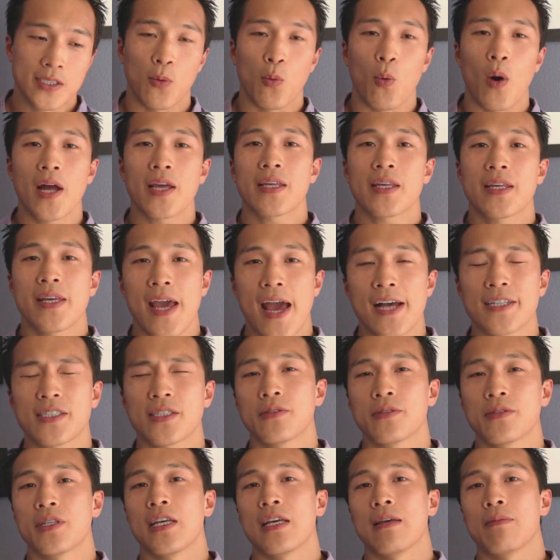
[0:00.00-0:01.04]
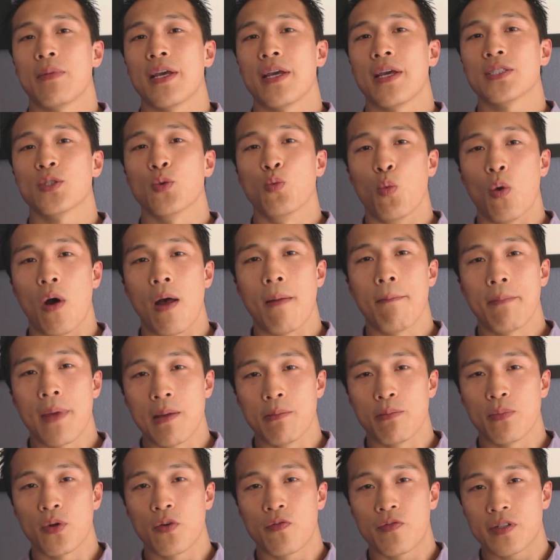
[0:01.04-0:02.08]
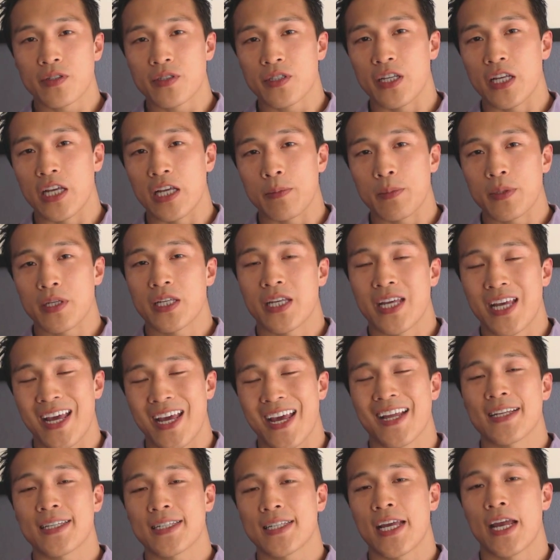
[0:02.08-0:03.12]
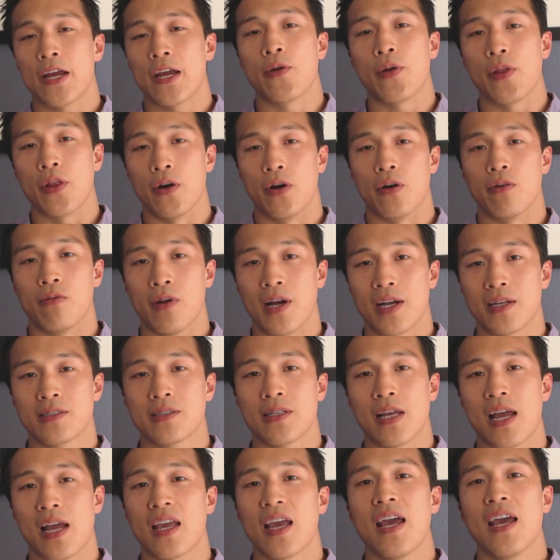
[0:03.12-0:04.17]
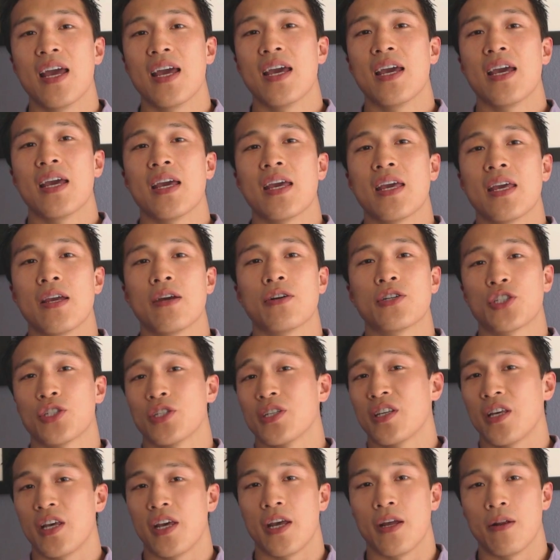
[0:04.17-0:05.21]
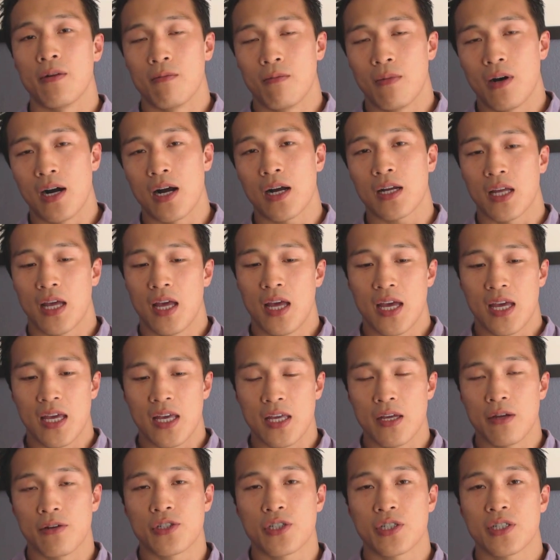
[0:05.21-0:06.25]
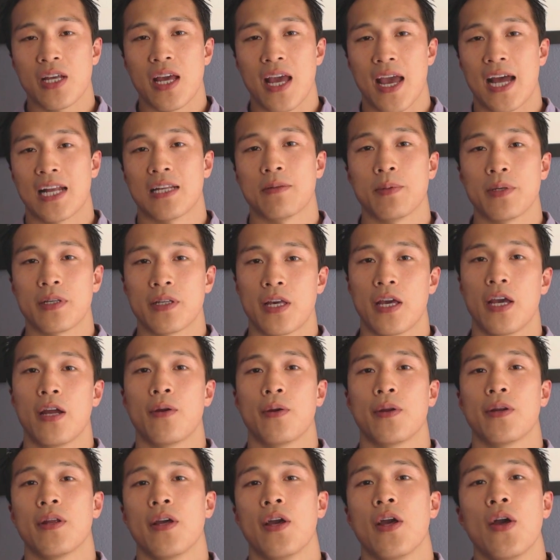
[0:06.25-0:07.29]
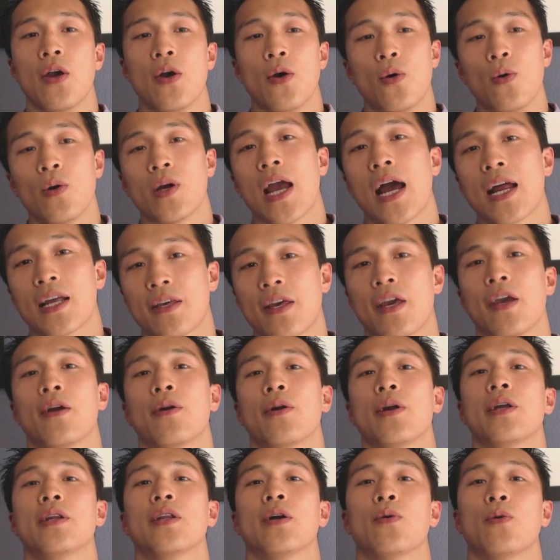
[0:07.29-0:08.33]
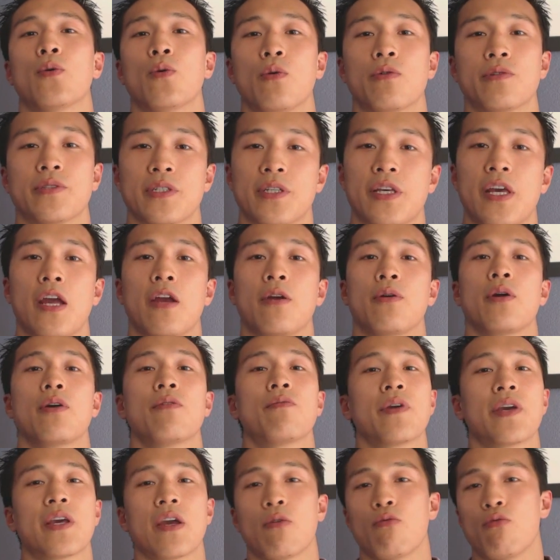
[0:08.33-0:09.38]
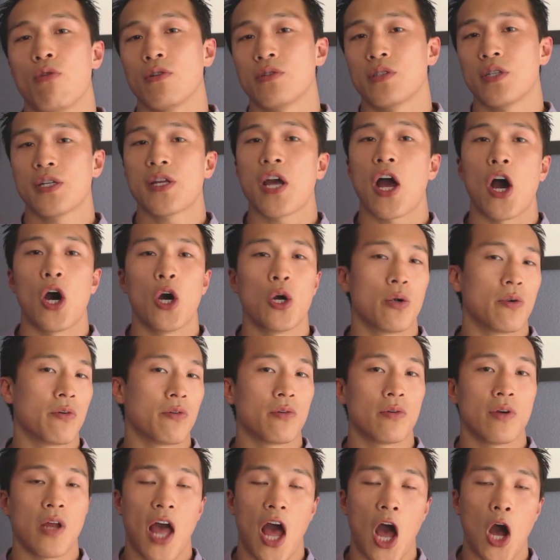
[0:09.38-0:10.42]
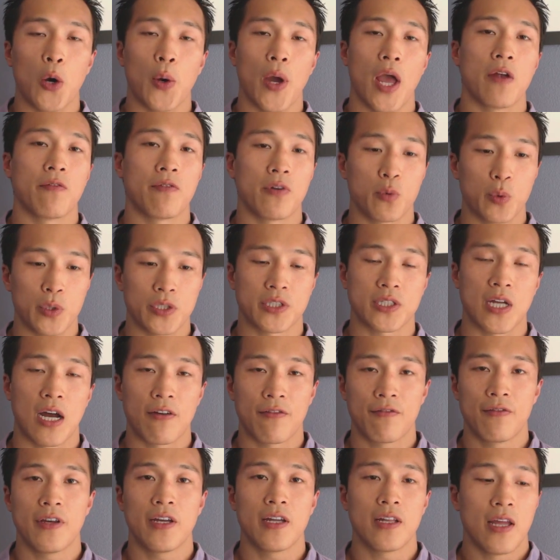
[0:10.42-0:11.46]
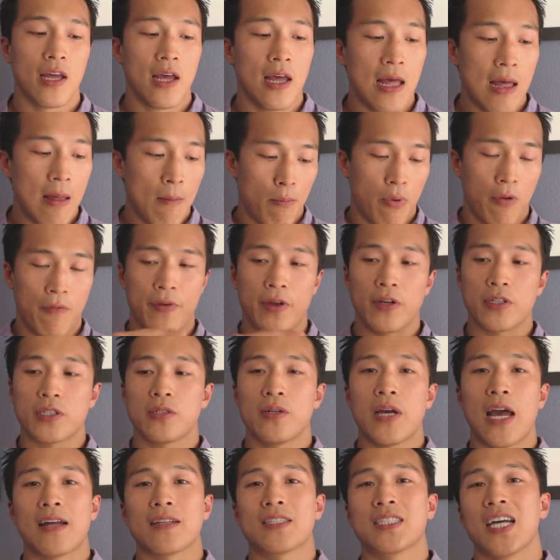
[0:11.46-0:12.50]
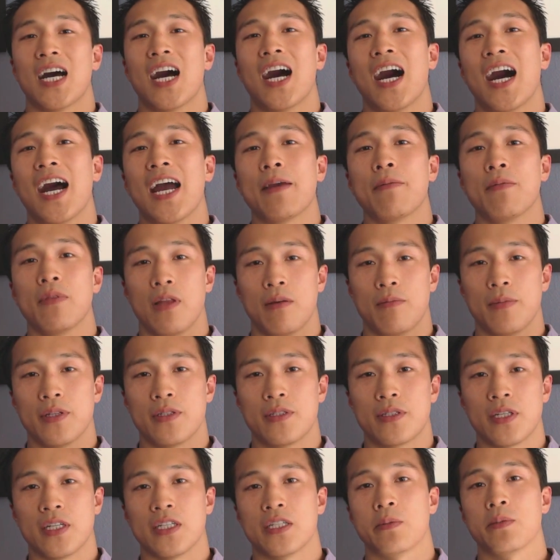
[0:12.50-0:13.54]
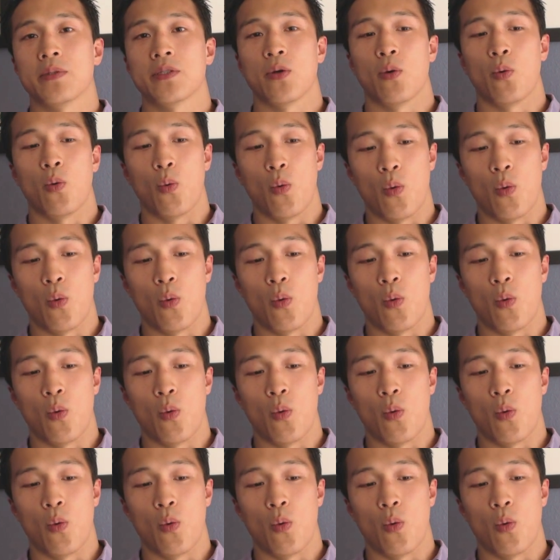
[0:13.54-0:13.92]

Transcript: So one casualty means one member of your team can't carry their own rucksack. He or she can't walk. He or she had to be carried. Who got carried and who was the carrier, we can rotate however we saw fit. But we also had time limits in terms